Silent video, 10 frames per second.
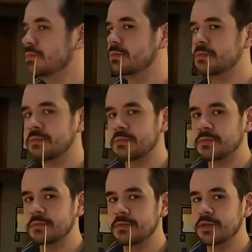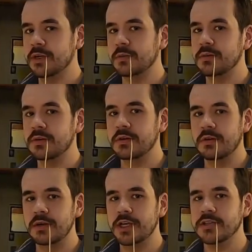Oh, I never stopped. Oh,
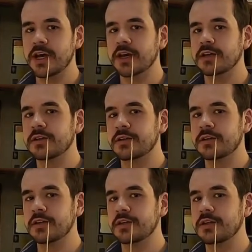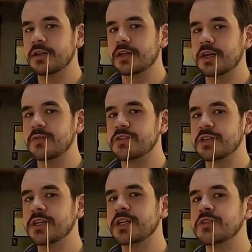hey Zack. Yeah. Ever
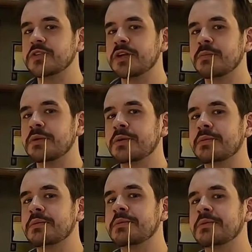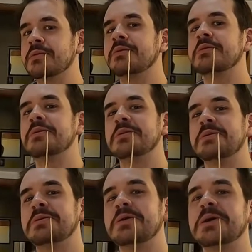seen Lady and the Tramp? Yeah. No.
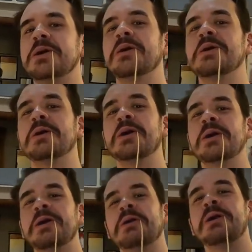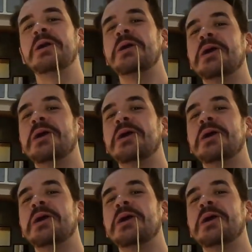No. Uh, no. Uh, no. no.